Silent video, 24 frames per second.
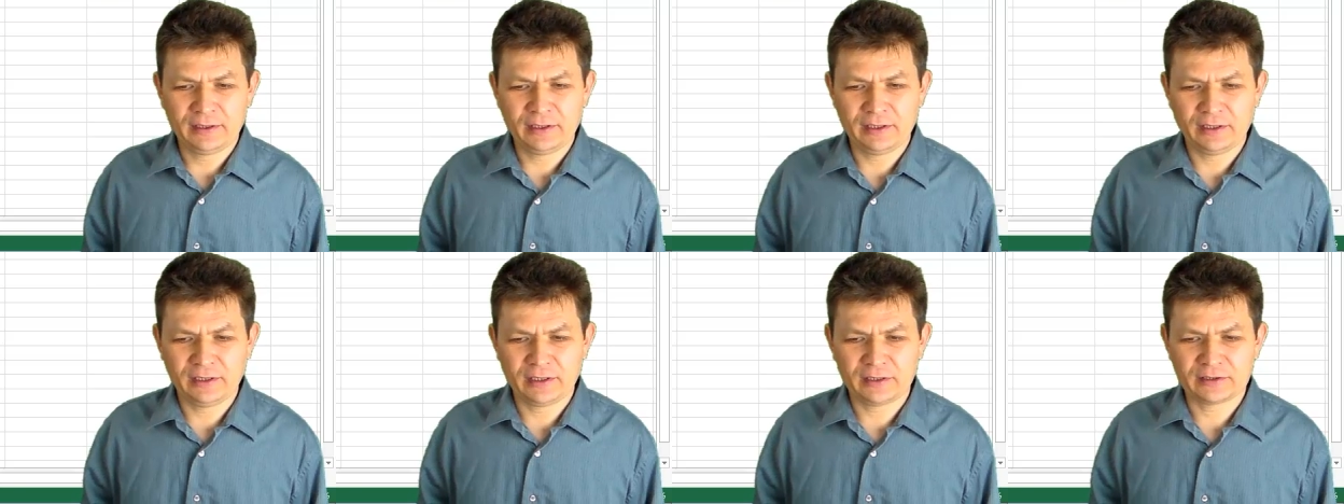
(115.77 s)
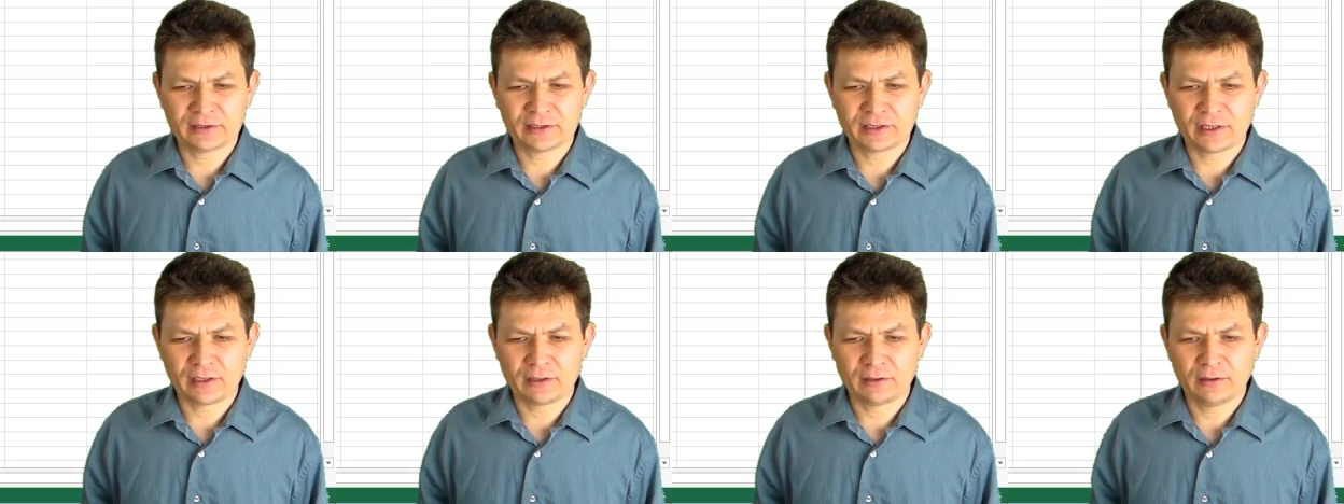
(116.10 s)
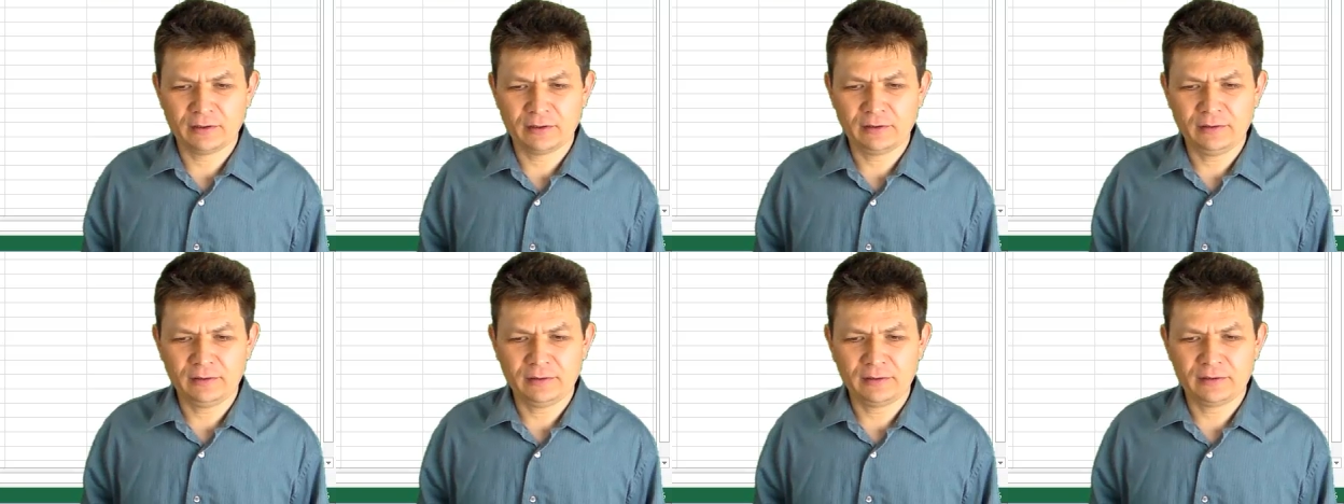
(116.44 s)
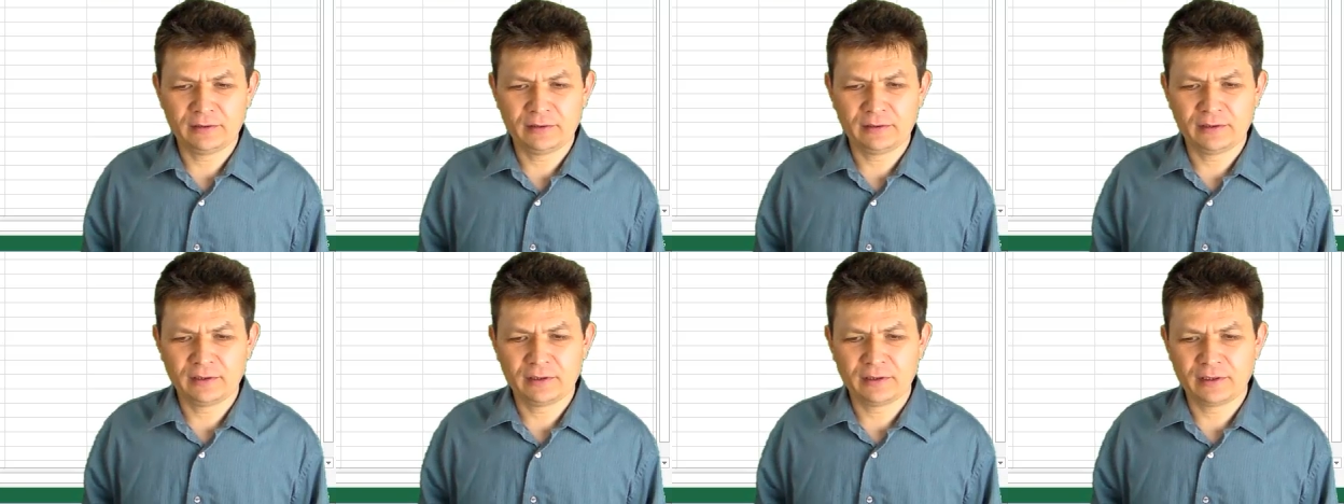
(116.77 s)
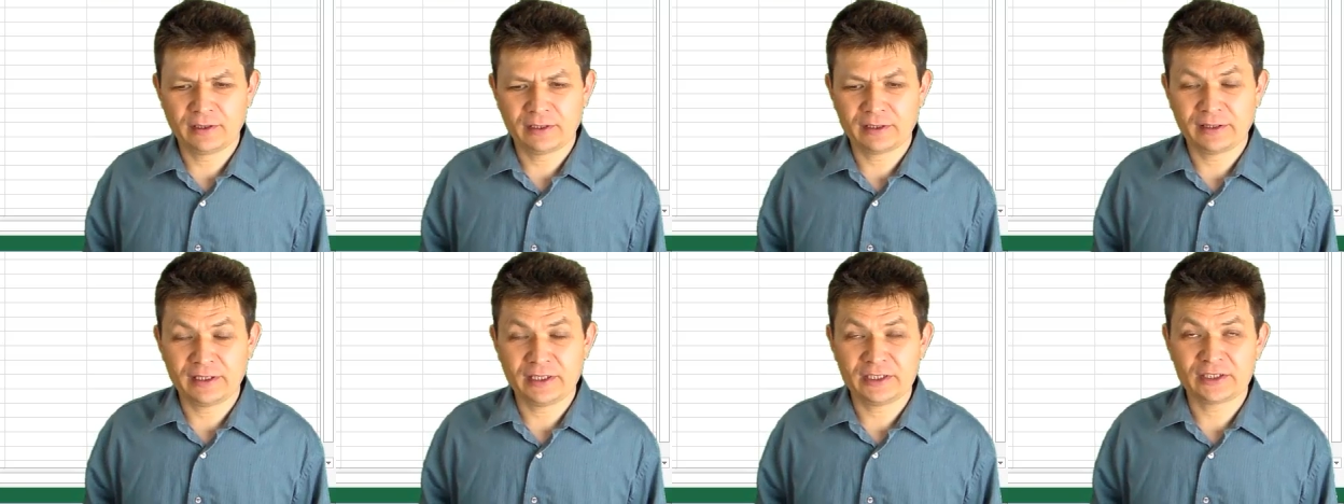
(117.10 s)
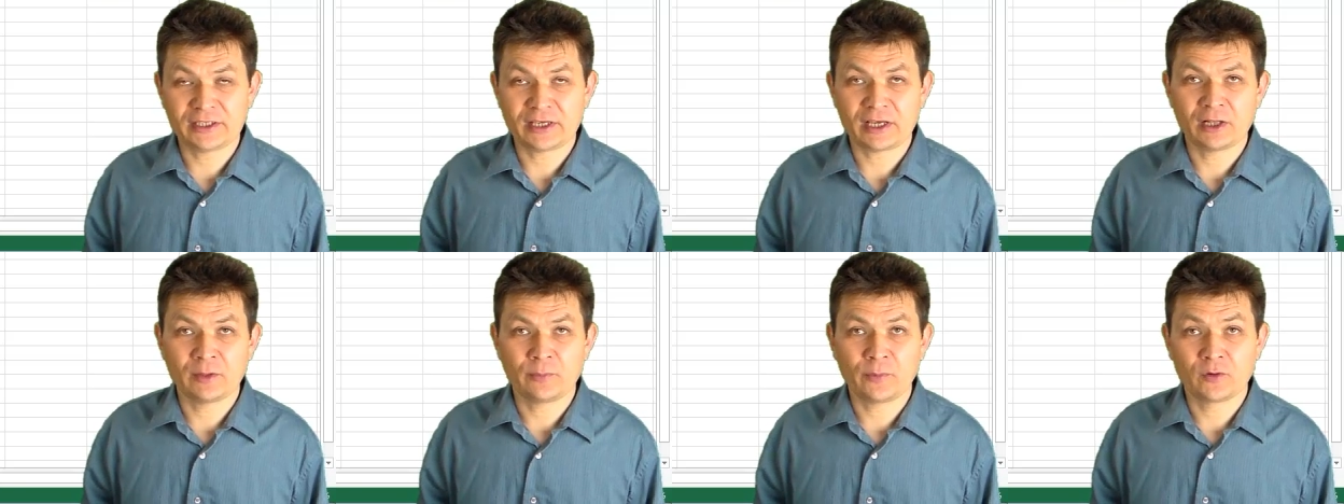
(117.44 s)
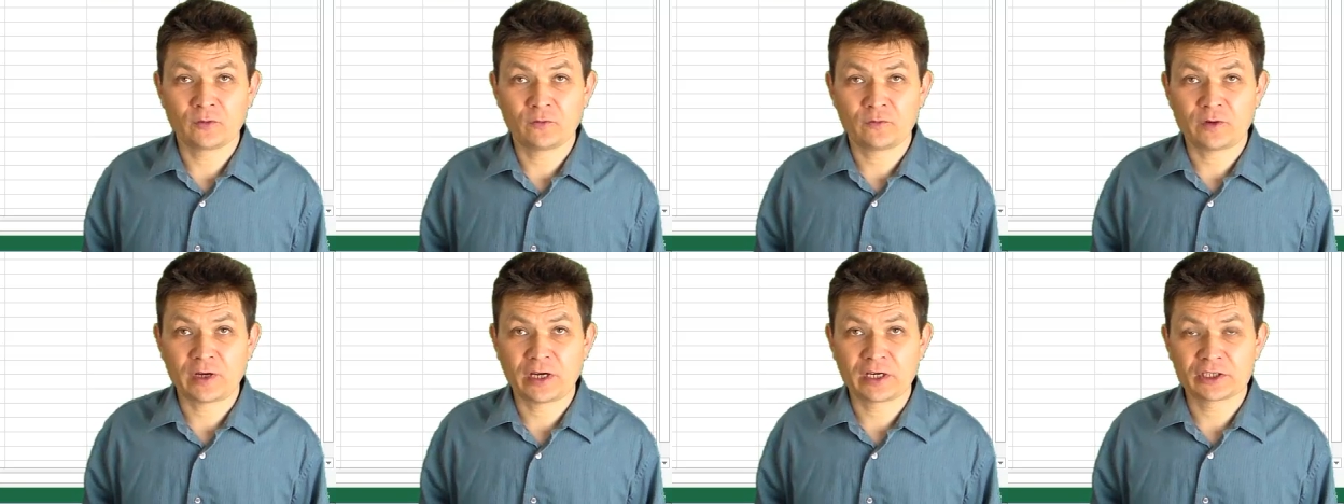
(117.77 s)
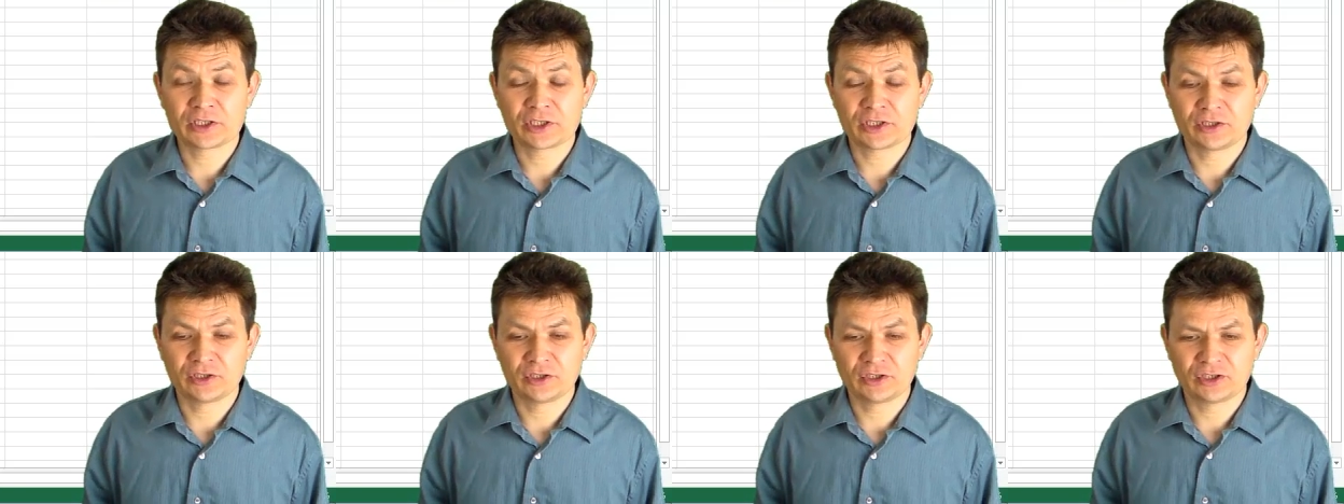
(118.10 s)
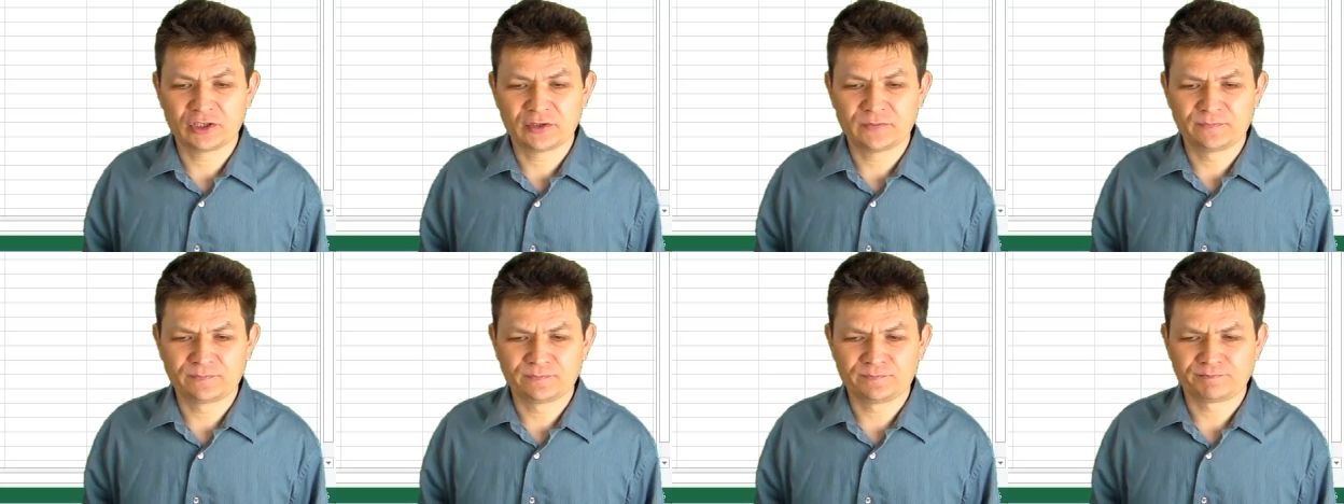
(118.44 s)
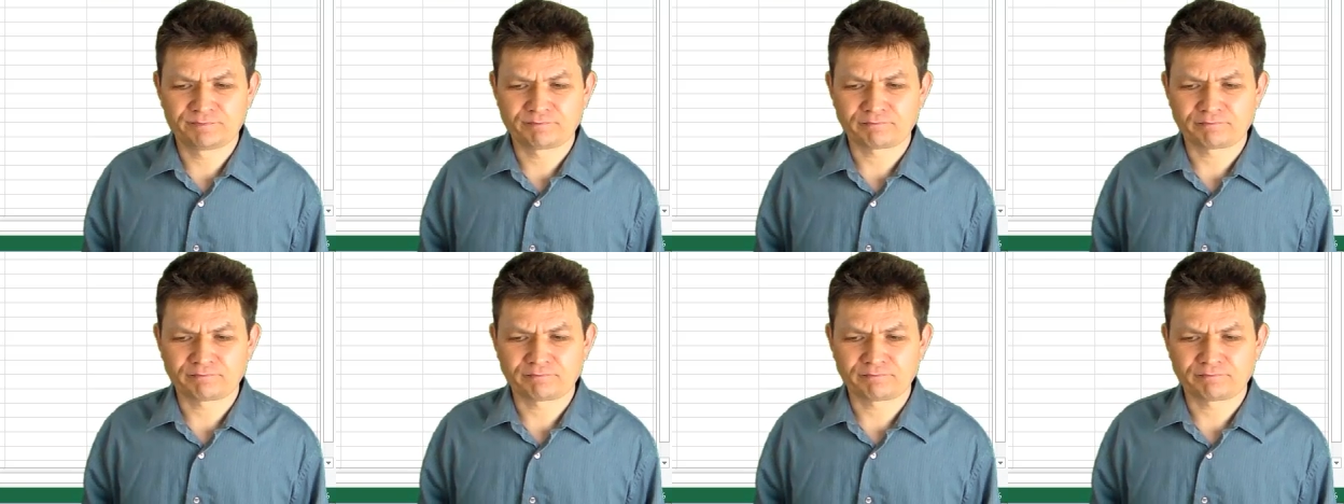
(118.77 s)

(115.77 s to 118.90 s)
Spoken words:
in Excel, at least help on functions.